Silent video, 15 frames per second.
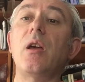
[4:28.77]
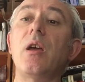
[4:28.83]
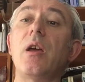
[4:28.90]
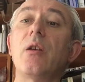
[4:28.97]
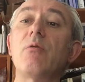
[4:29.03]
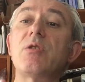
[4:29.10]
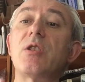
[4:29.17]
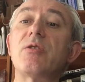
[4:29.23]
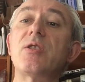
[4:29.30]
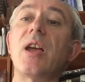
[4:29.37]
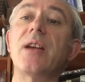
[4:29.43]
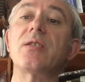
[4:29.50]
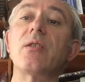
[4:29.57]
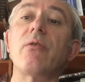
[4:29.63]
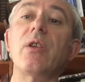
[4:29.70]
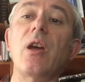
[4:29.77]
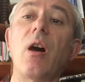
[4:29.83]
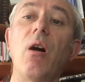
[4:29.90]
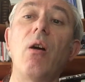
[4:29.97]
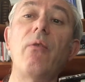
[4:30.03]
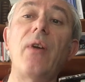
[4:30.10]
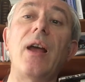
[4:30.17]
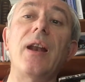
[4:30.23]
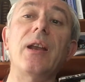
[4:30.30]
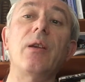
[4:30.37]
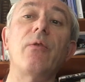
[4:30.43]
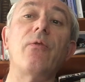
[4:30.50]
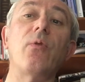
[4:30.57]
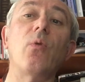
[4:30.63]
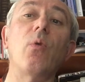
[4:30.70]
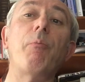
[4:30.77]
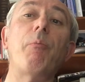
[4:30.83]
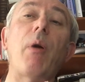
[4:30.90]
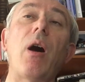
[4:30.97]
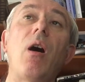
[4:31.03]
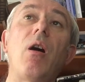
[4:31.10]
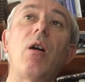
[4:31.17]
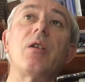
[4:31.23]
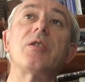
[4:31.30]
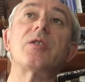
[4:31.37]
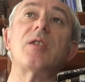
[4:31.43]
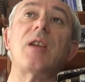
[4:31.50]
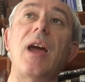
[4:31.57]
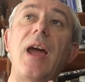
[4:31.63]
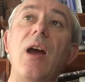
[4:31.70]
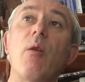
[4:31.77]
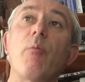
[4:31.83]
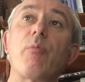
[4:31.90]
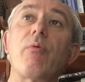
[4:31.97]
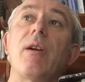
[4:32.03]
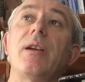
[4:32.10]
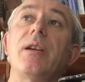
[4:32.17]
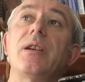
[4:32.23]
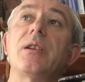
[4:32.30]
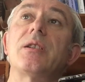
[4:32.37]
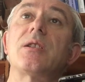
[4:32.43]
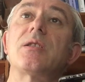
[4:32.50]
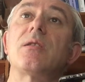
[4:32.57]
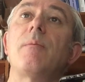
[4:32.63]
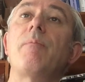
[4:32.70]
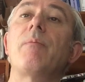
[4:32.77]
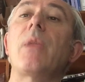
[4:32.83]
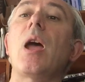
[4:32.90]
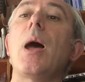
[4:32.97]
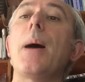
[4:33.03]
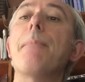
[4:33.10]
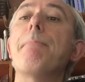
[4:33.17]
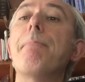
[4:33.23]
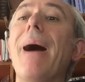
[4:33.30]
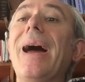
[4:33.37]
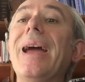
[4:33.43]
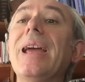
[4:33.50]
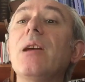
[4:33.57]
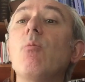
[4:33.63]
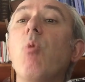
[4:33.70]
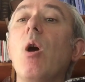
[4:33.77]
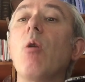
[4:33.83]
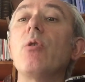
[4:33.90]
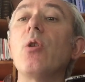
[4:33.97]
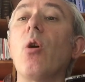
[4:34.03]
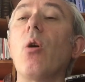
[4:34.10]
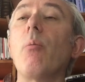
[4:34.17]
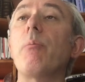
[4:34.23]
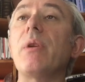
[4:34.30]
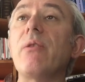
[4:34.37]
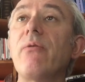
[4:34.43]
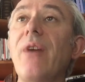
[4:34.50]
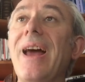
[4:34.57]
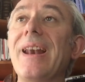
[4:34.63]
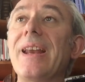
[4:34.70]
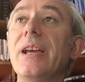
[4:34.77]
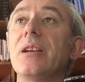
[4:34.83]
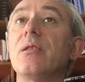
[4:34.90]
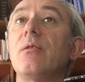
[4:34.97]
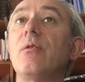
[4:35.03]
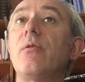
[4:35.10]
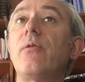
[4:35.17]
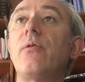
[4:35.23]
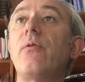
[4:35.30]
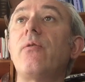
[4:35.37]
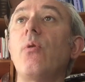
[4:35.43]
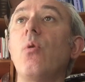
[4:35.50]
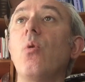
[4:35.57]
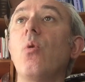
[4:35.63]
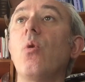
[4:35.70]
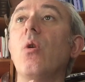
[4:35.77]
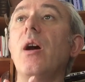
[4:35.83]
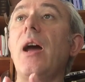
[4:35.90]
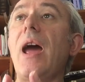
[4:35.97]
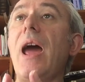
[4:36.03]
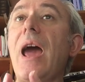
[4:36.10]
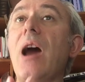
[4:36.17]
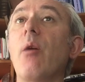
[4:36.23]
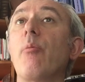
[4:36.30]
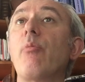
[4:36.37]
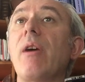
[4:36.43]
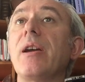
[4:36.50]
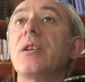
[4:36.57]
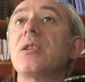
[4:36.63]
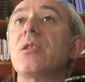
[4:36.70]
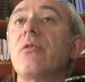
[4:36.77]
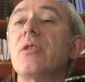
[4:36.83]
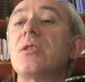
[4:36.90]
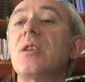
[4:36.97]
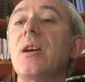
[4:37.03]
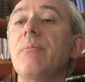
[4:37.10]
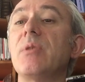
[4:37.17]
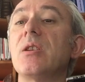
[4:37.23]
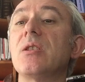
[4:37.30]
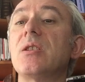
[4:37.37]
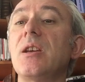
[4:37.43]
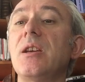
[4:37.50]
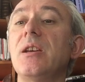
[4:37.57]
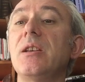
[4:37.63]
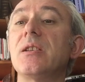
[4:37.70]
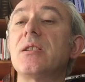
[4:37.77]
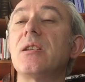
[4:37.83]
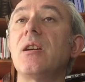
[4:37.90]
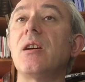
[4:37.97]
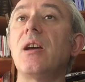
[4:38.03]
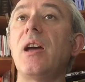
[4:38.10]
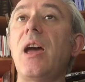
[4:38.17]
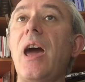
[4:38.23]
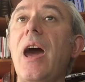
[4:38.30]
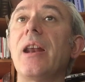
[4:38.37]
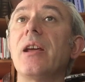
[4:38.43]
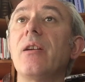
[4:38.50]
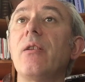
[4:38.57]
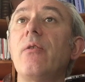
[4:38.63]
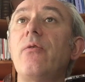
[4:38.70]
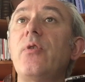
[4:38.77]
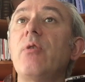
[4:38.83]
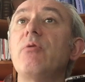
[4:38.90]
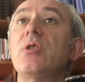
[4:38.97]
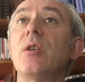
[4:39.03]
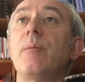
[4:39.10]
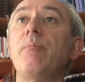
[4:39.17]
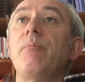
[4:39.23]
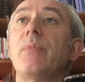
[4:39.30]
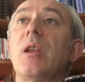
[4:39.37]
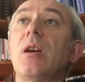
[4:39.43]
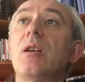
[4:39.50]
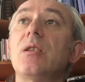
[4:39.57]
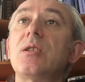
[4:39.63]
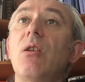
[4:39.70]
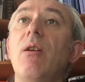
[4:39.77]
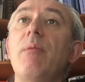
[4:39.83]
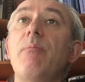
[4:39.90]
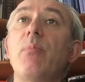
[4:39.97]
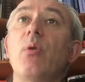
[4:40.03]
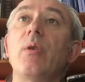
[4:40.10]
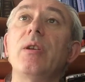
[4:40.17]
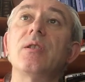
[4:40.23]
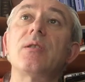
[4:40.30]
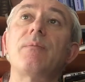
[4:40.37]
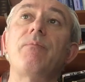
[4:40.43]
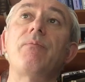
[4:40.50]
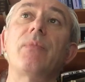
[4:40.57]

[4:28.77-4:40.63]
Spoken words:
it also stands that the R value for past outbreaks may well not be valid for outbreaks of the same disease at a future time point.